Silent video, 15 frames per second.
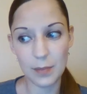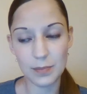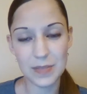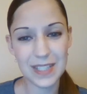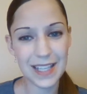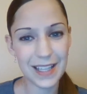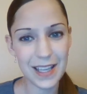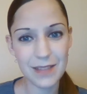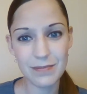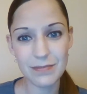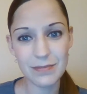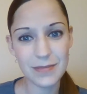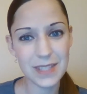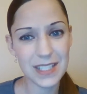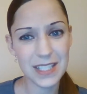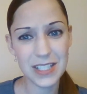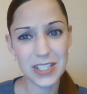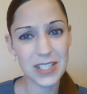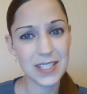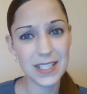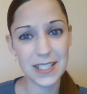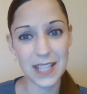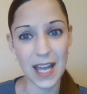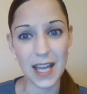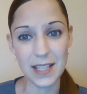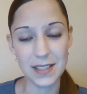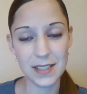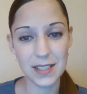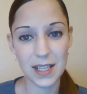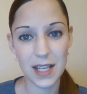Second, this is just a
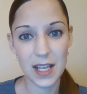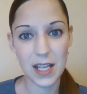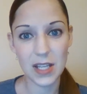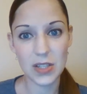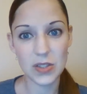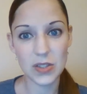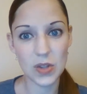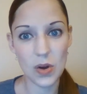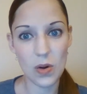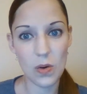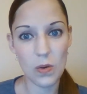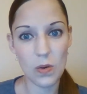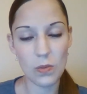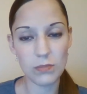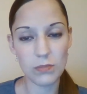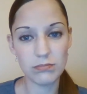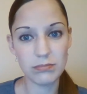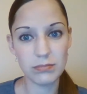test. So,